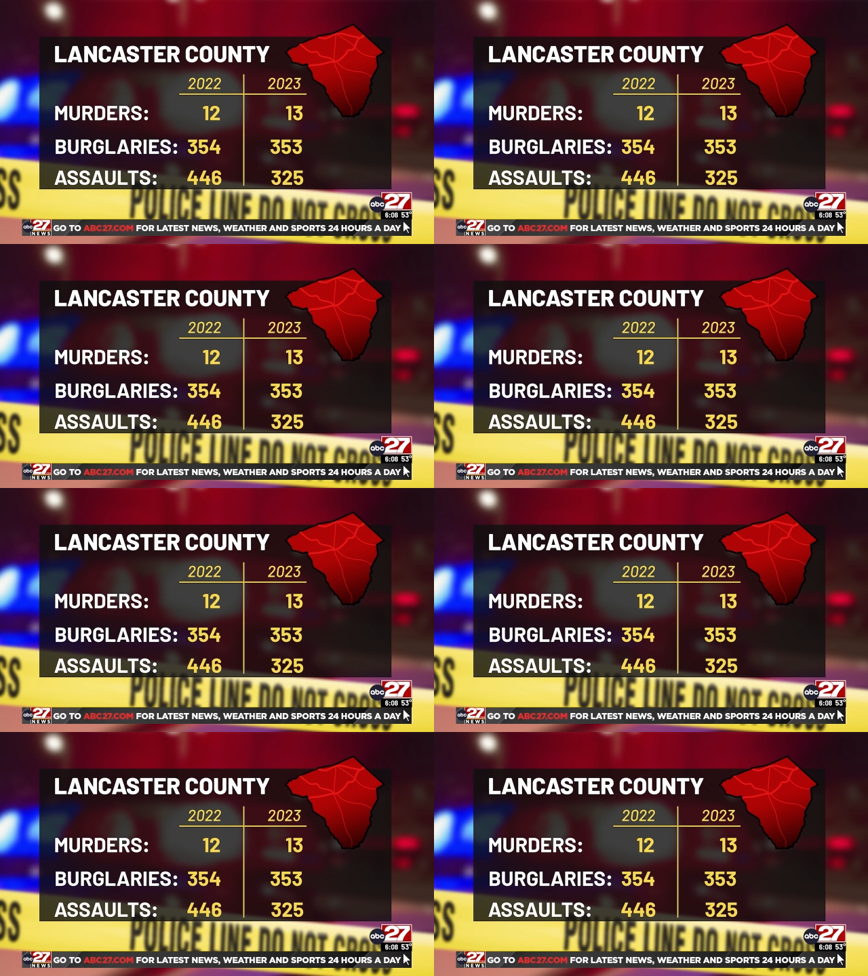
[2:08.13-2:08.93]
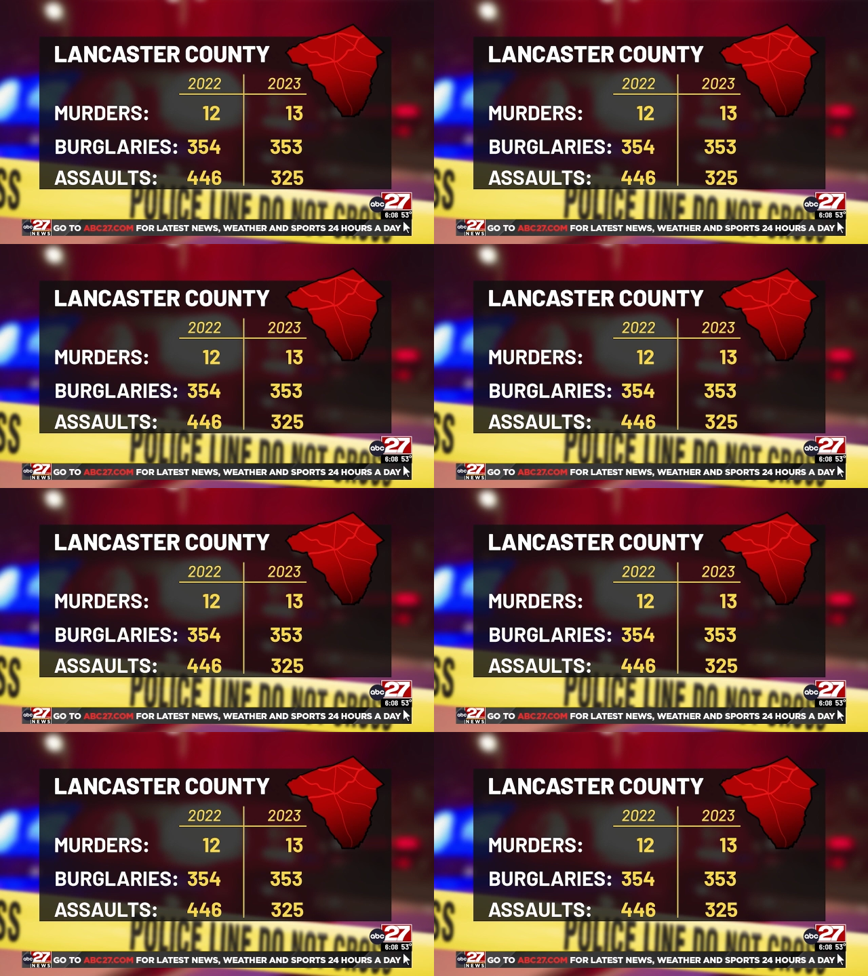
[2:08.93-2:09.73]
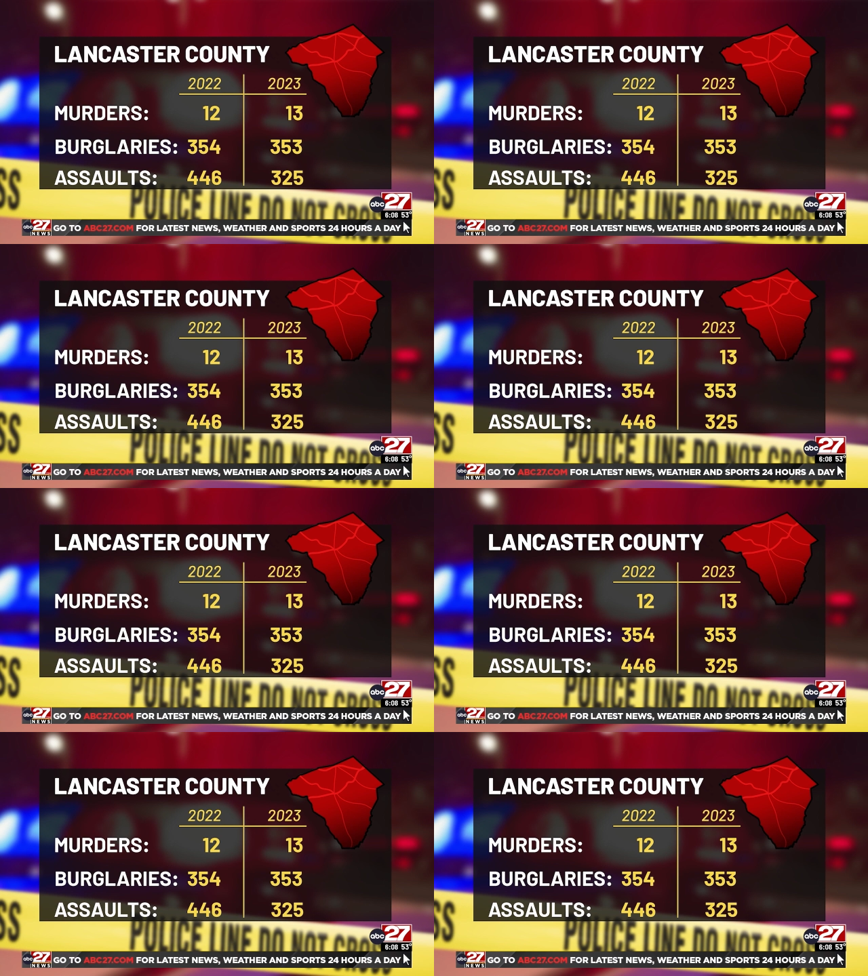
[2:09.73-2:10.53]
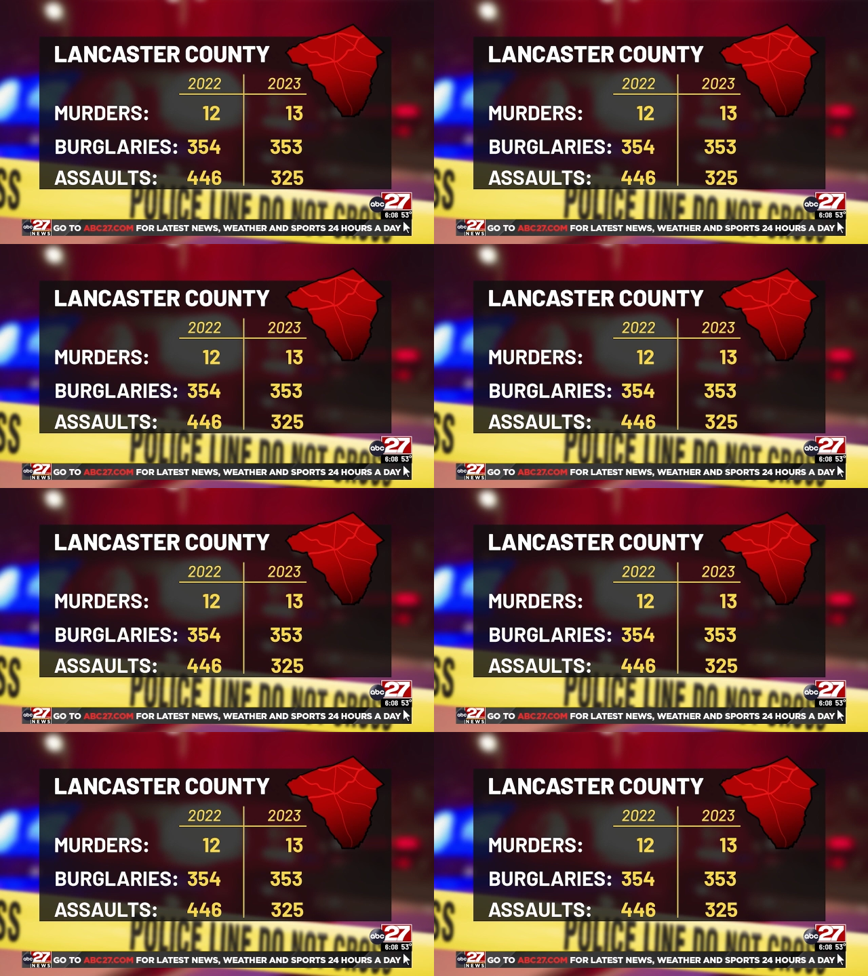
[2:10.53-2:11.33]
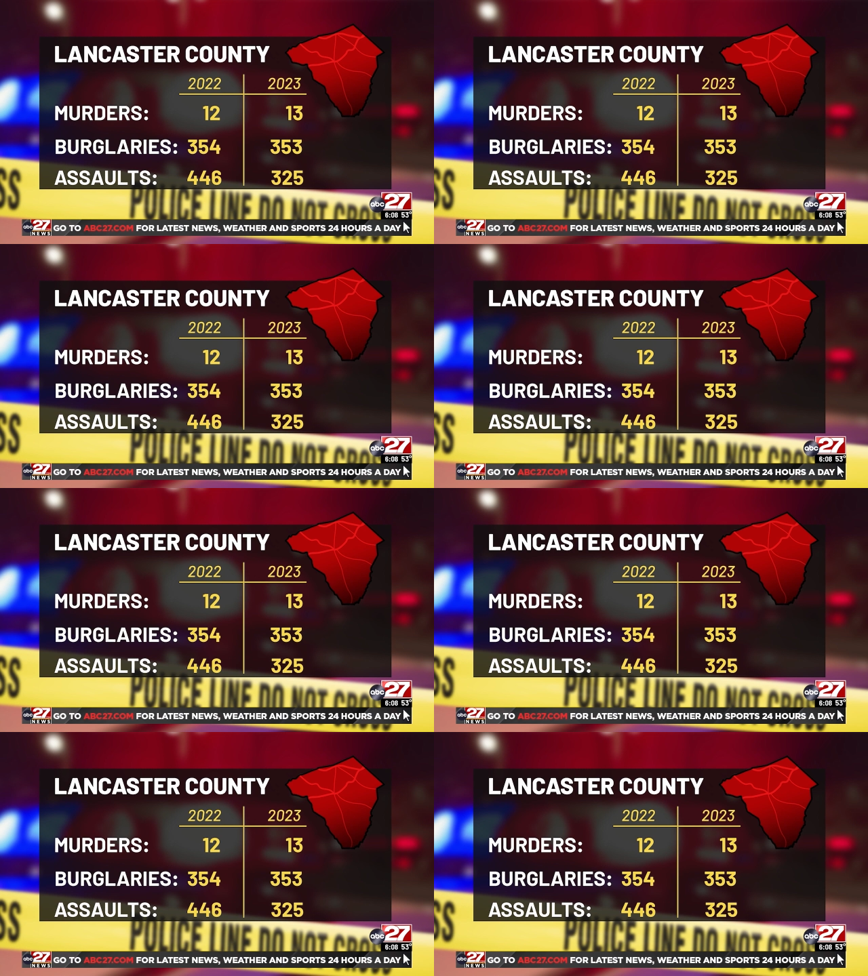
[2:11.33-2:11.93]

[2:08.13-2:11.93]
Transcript: [unreadable: no face in view]